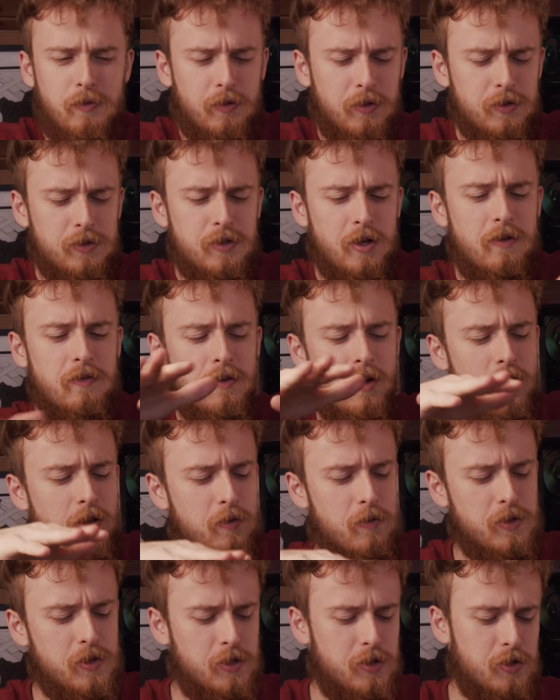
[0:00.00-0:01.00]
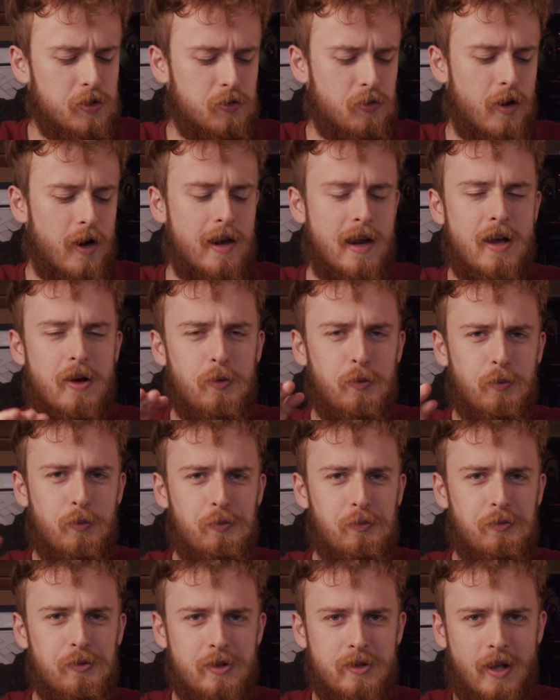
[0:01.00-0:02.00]
First off, I think we should just try it out
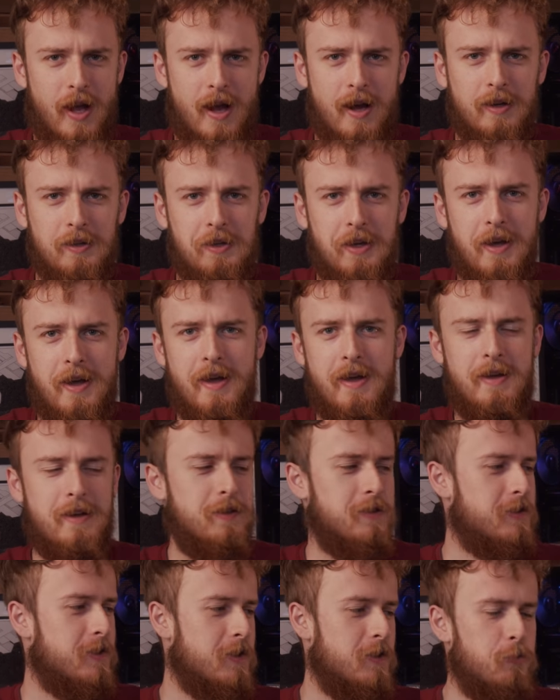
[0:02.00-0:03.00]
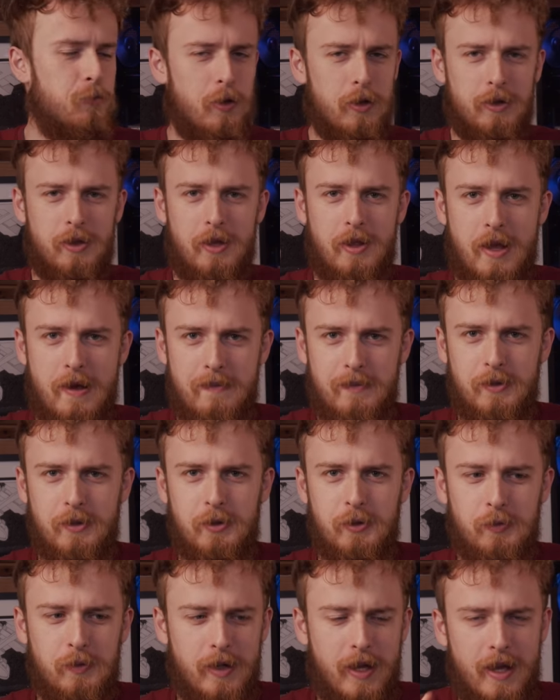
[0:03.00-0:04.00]
stock, see what the temperatures we